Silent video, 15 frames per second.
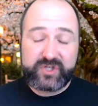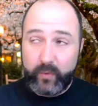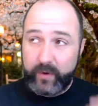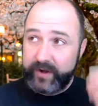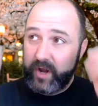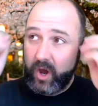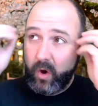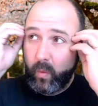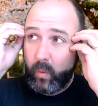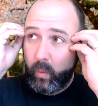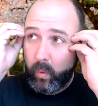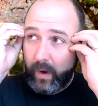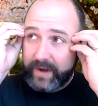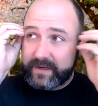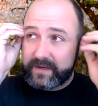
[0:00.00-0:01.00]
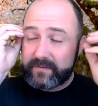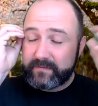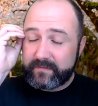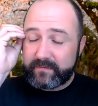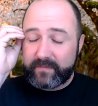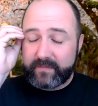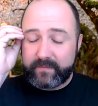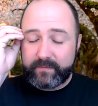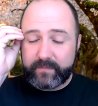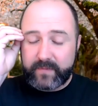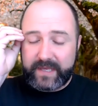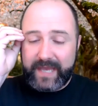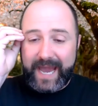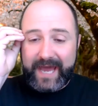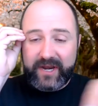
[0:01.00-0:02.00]
So we know what
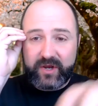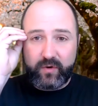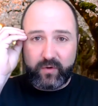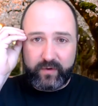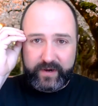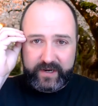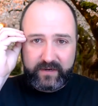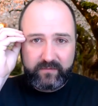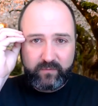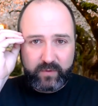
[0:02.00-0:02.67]
category,